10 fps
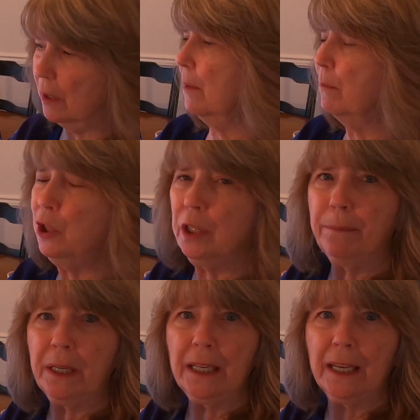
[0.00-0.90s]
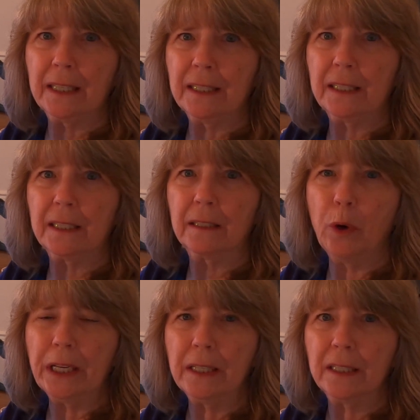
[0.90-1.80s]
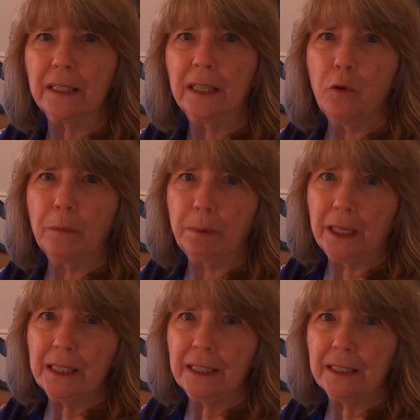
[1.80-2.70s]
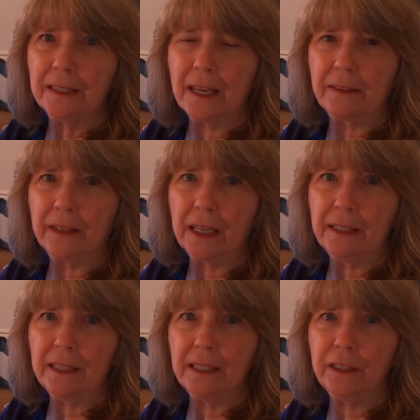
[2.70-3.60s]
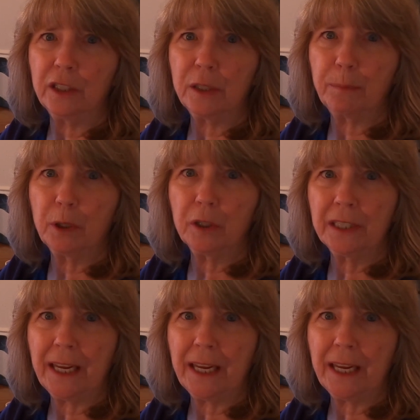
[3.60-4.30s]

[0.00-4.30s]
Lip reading: some GPS points for places that they did disperse